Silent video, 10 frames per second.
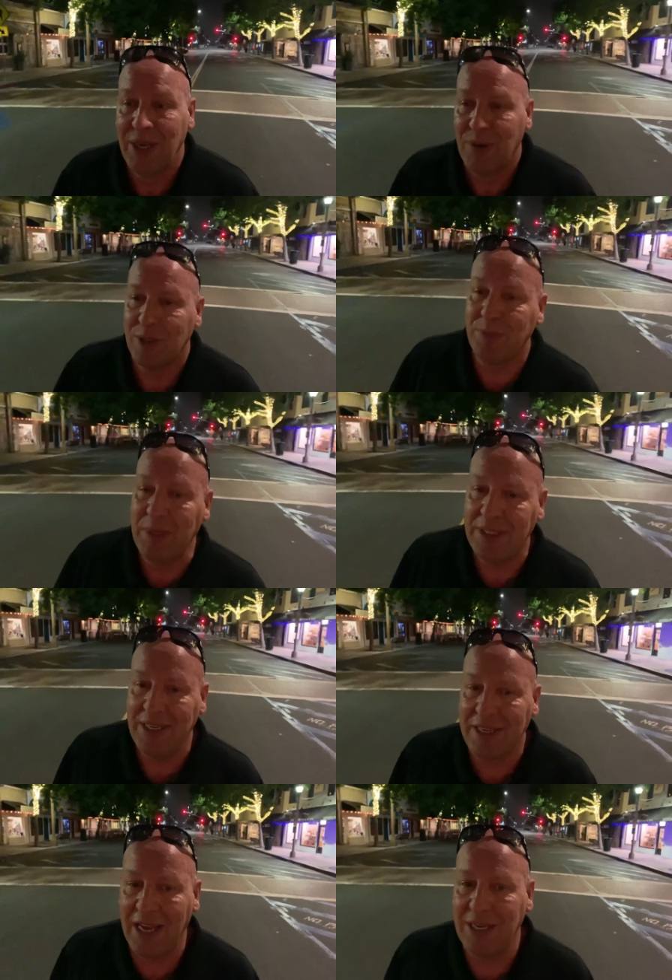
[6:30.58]
which means the
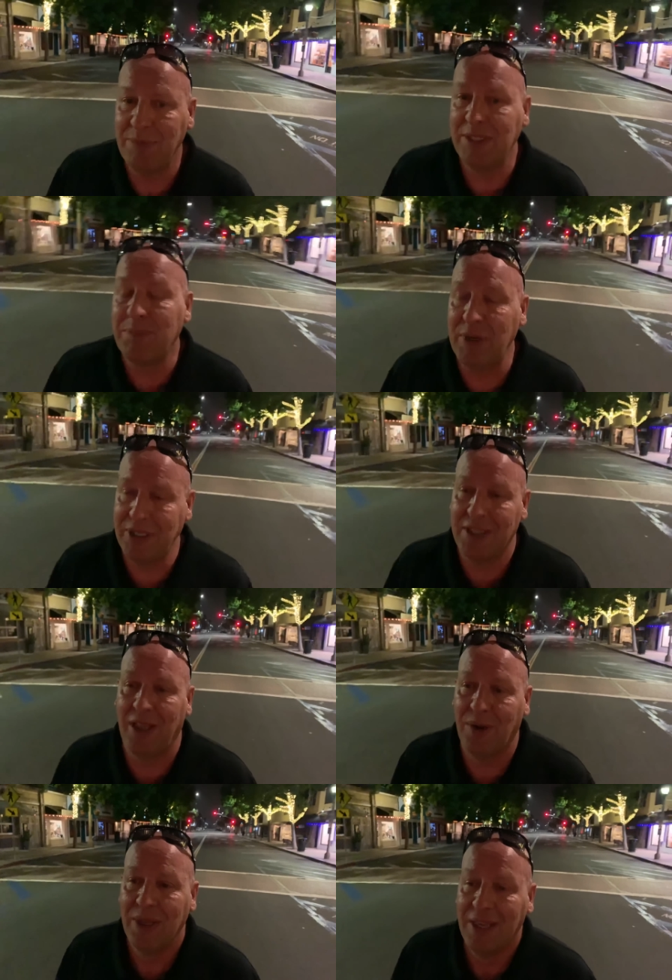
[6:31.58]
economy is pretty
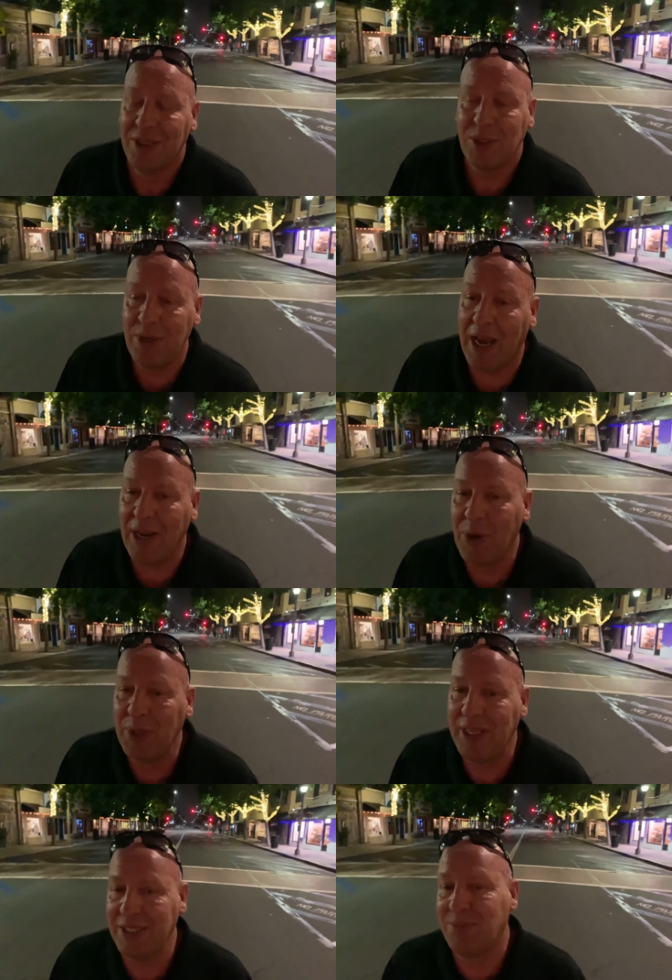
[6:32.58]
slow. So not
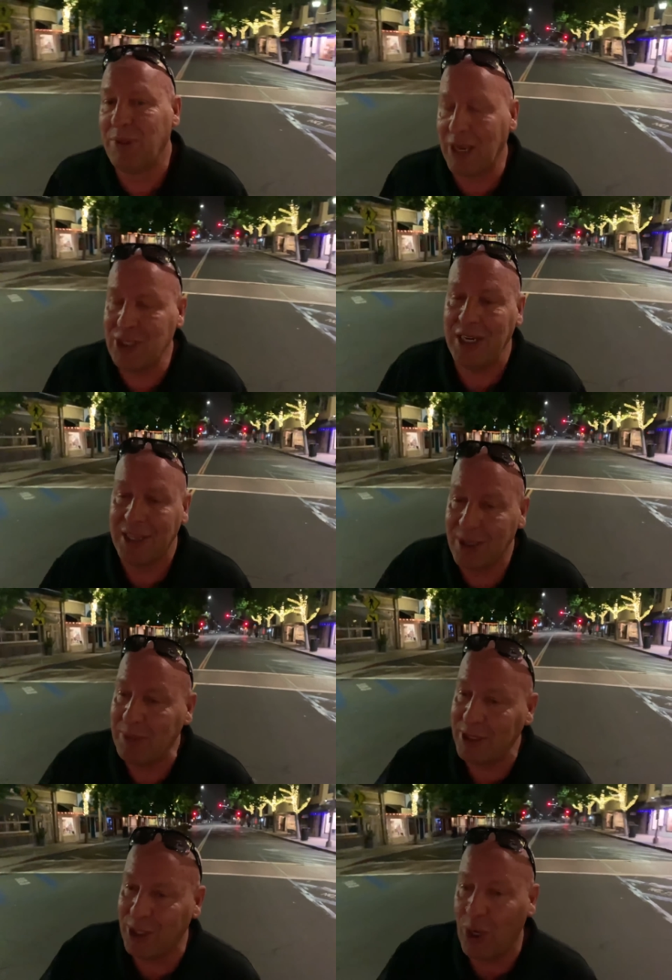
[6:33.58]
only is the blockchain a little
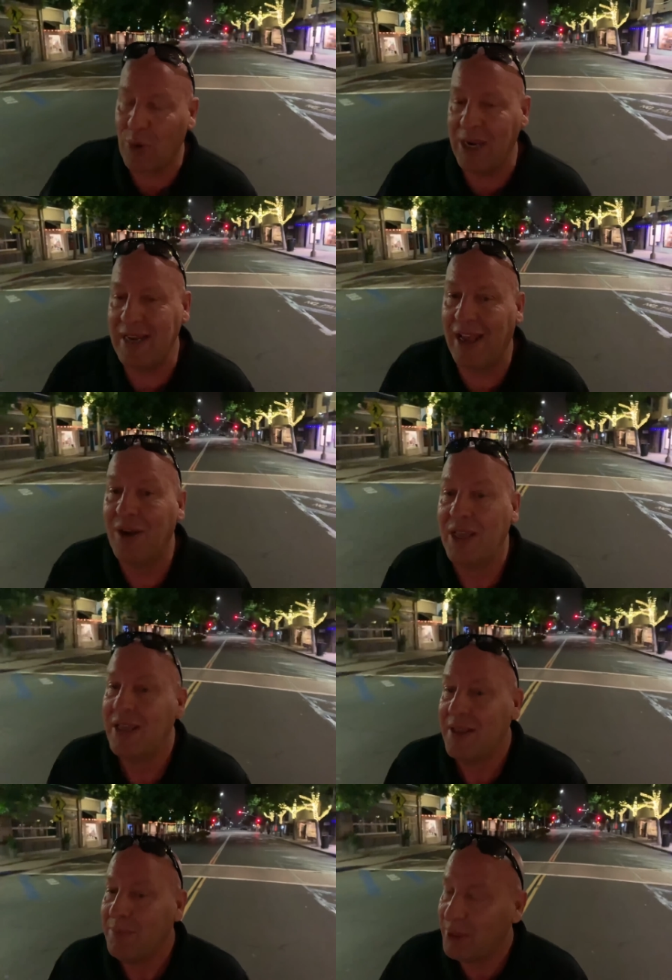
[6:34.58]
bit slow right now,
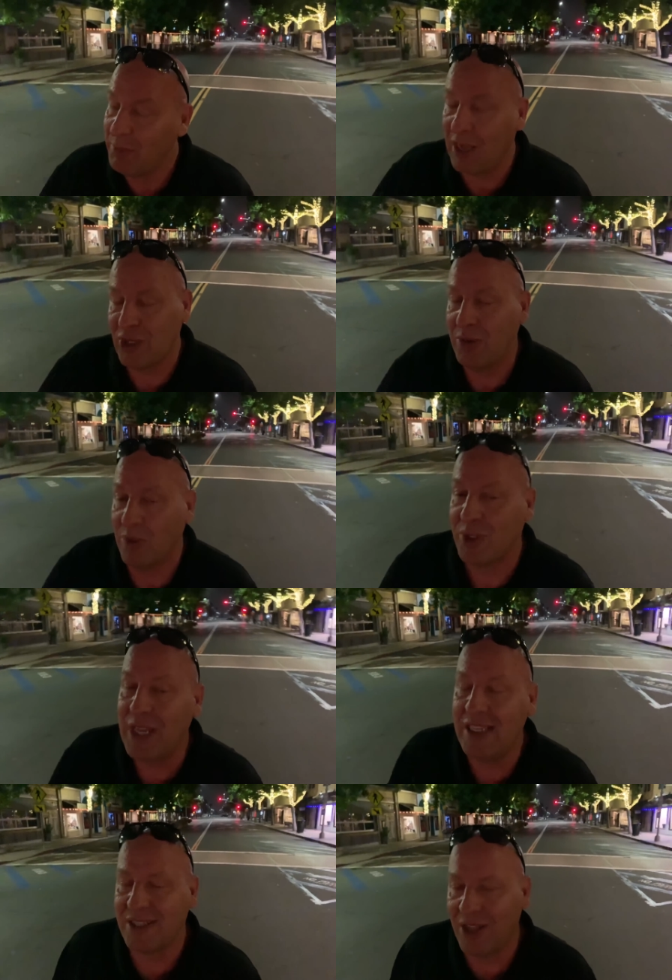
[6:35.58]
but the blockchain will
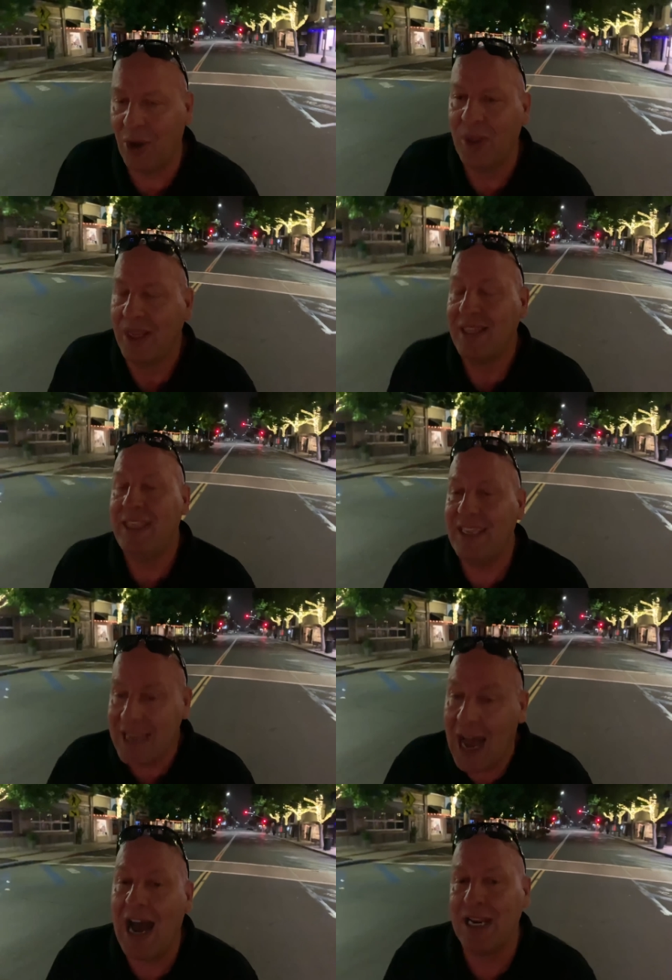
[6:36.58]
stay slow. The
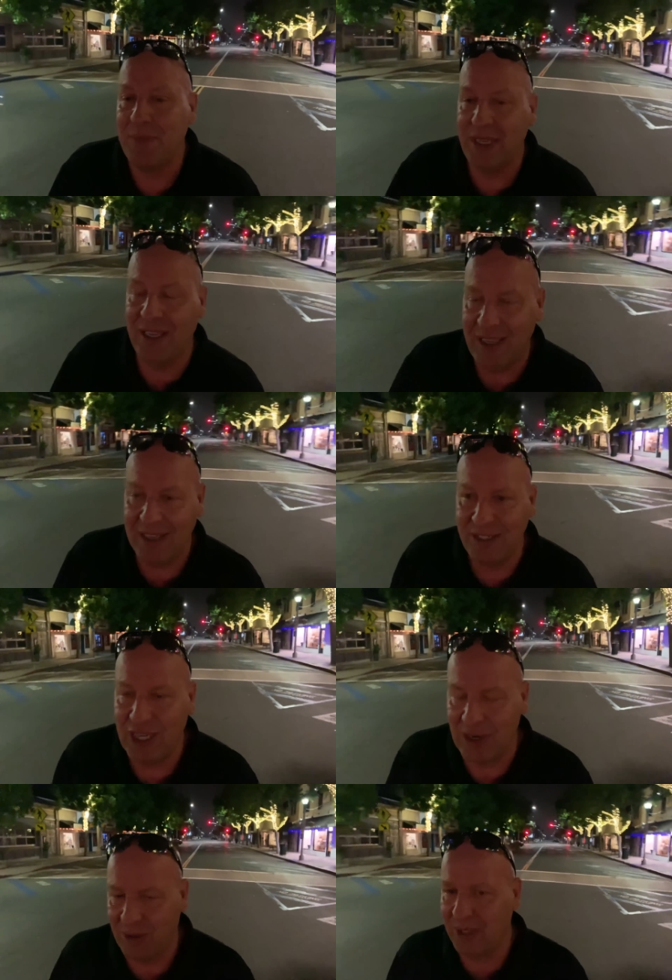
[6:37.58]
economy in
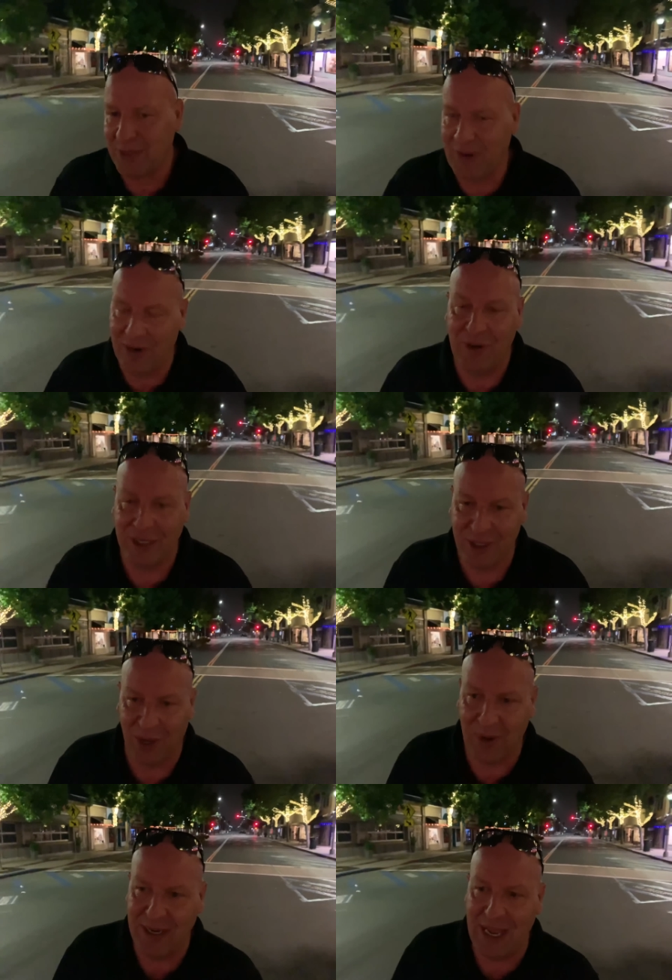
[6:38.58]
general is very, very slow
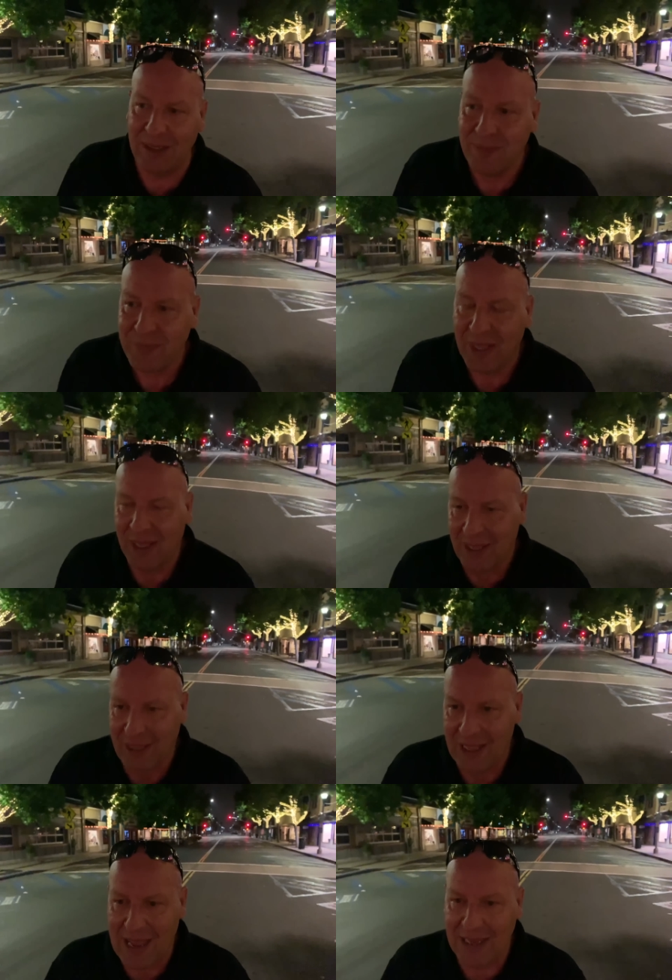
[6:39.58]
right now,
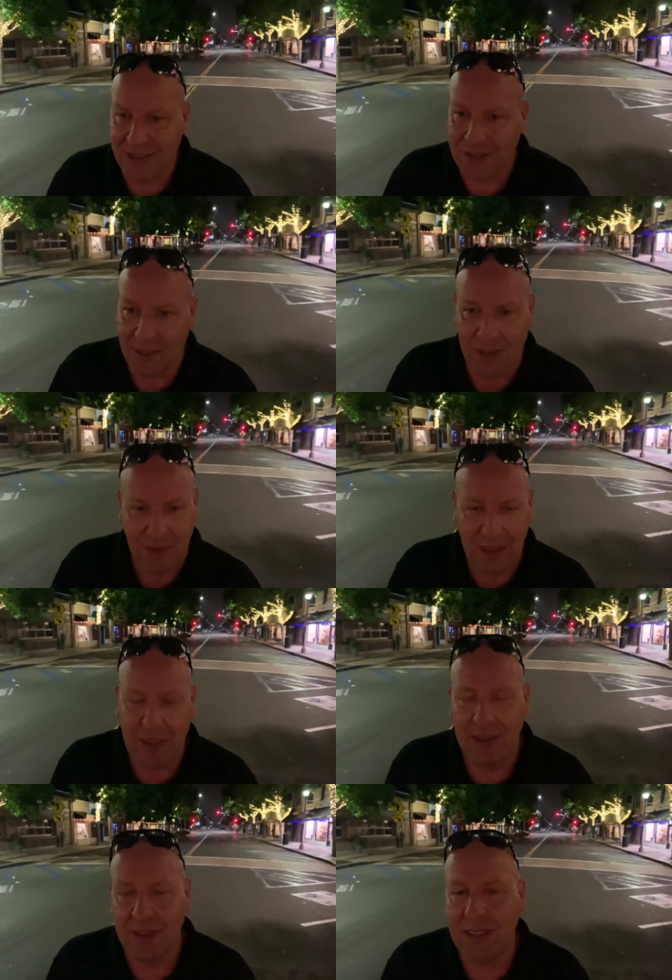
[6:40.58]
as
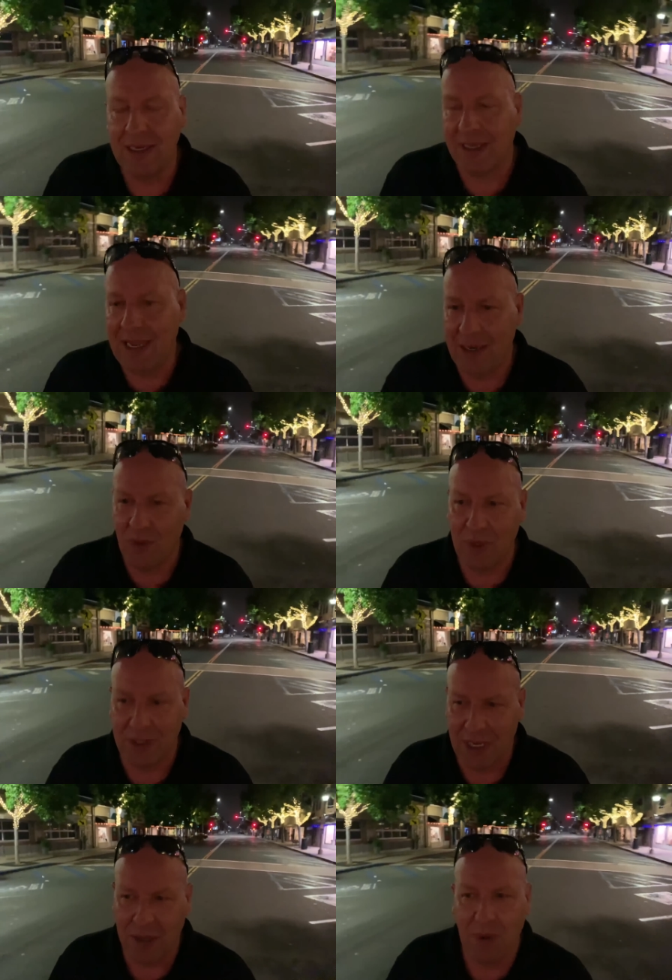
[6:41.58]
is indicated with
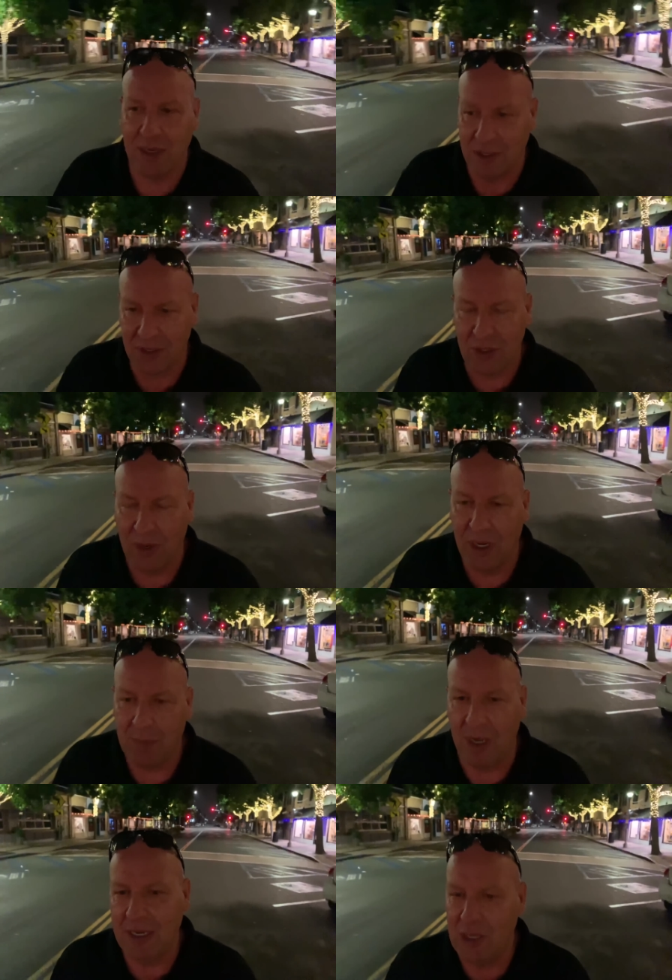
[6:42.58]
stock market just going
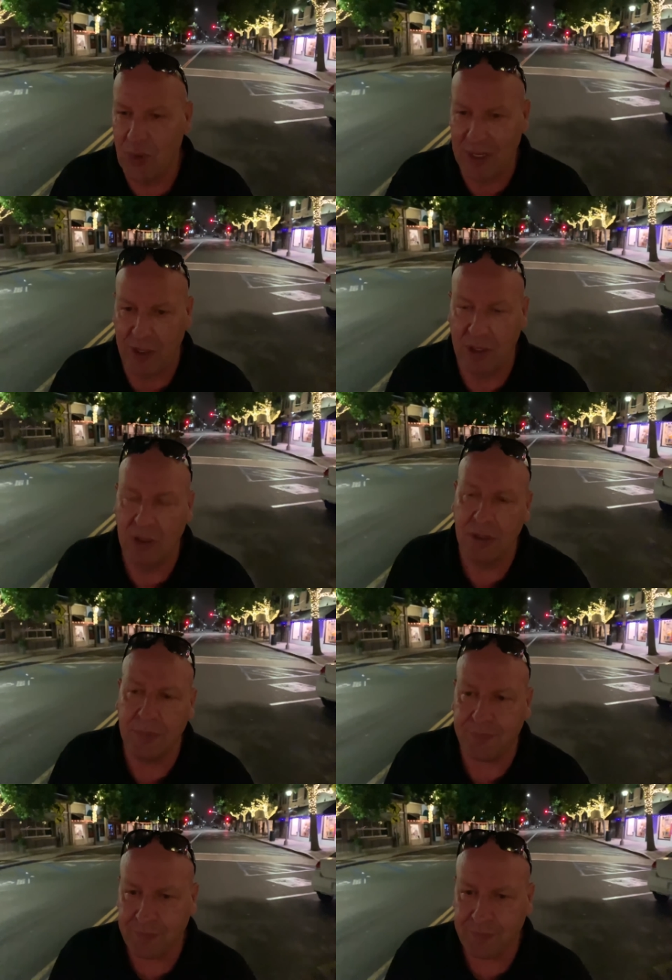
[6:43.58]
up on innuendo news